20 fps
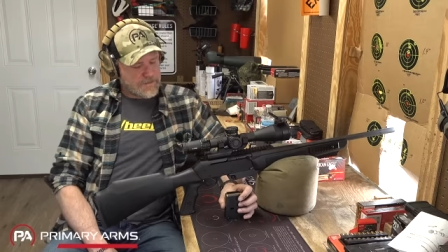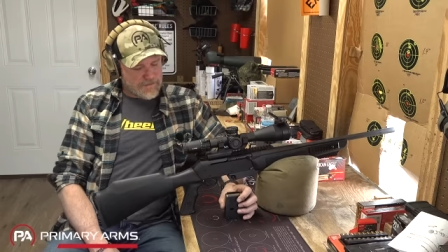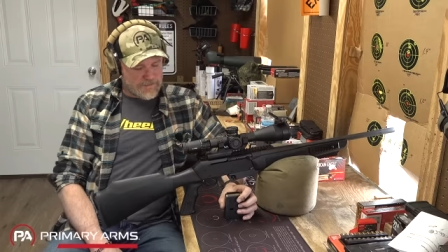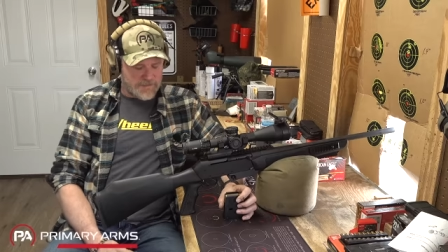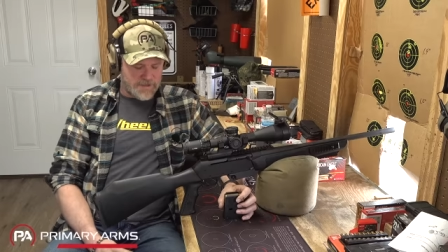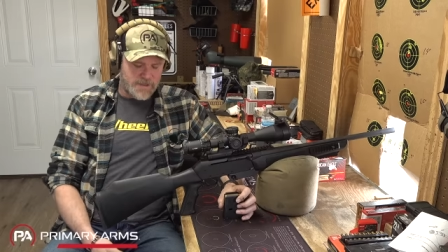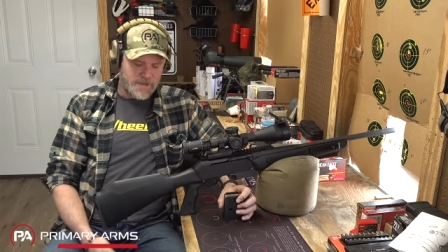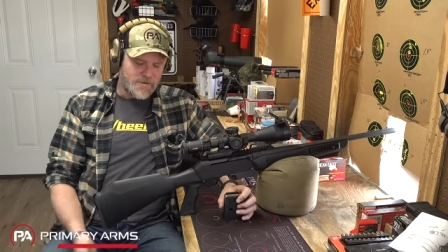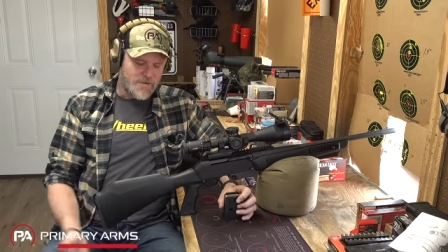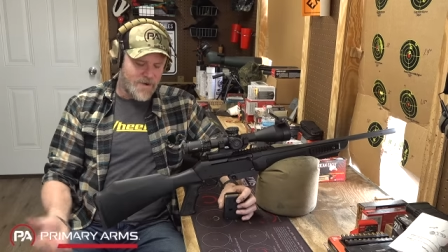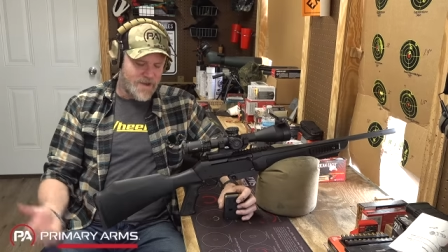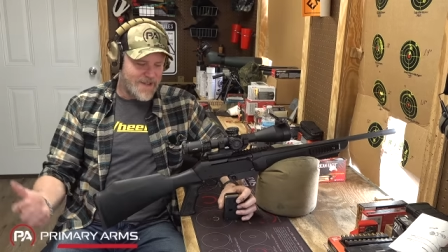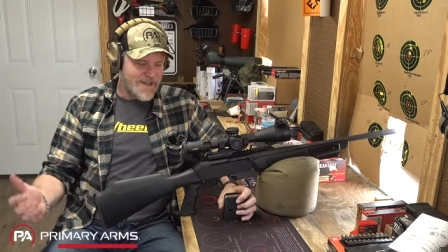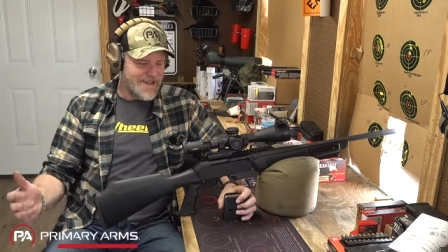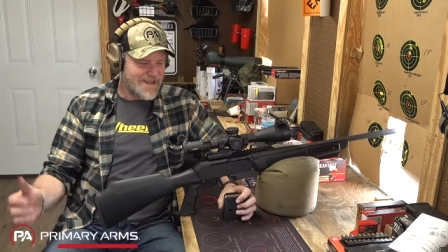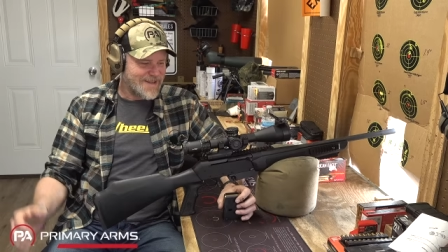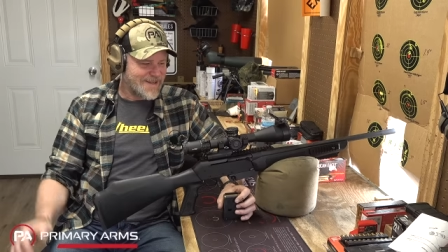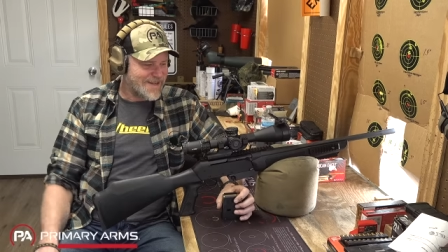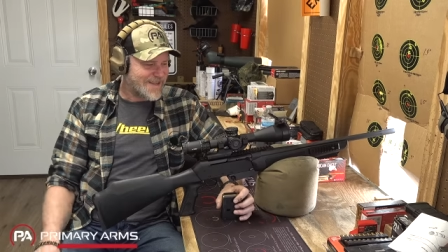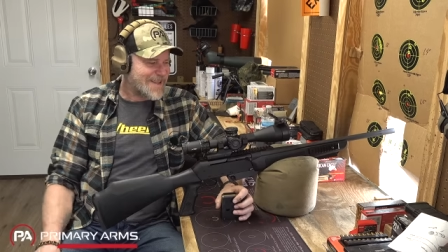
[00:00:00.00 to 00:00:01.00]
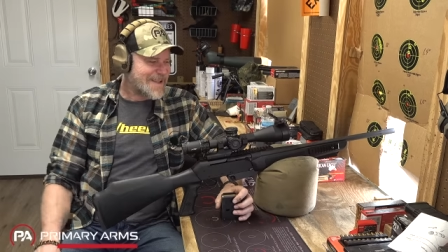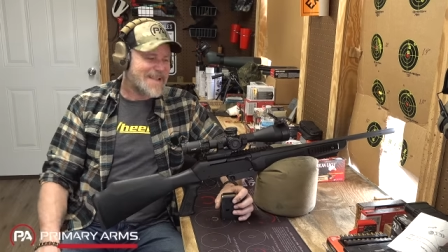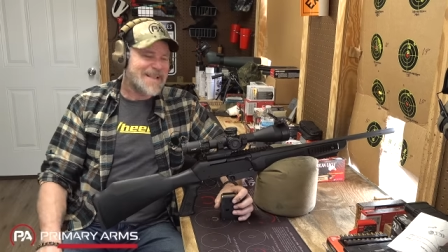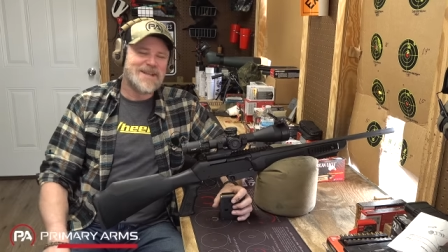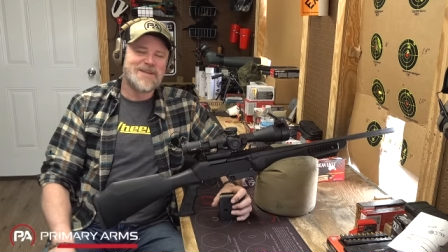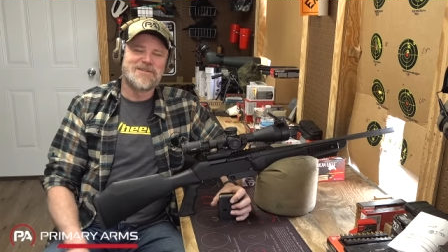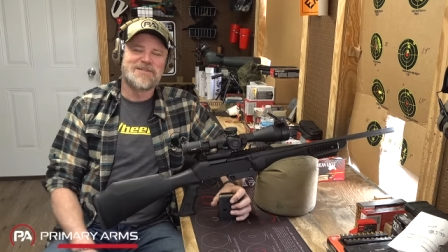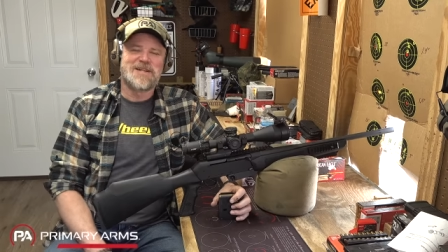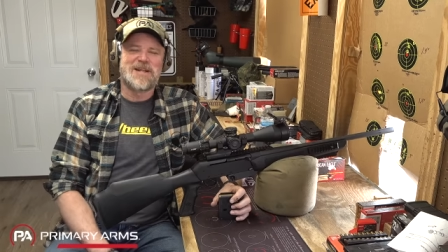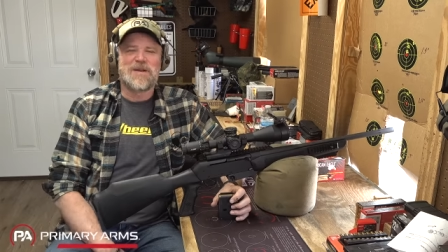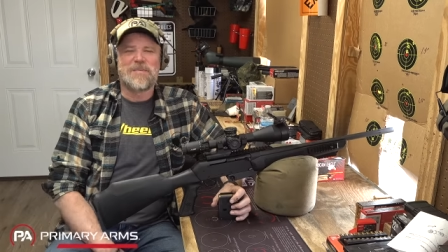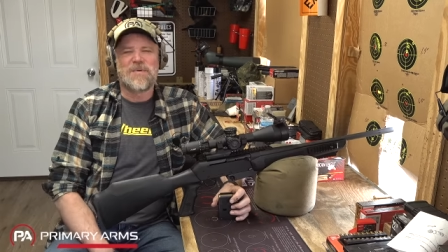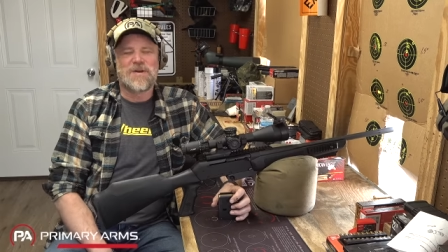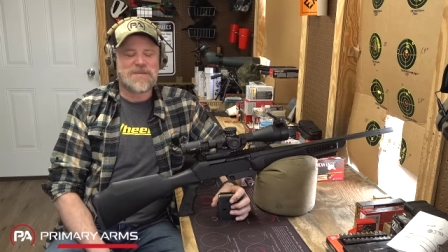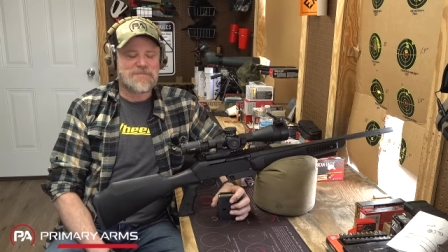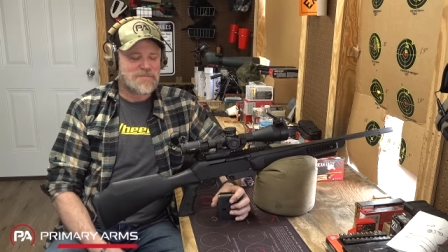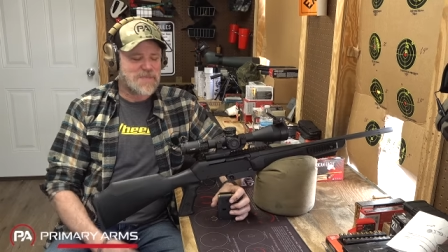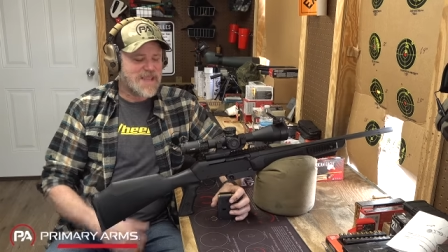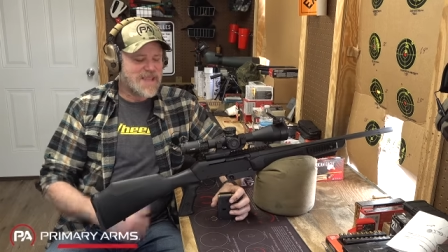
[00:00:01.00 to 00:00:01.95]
But anyway, it was a lot of money.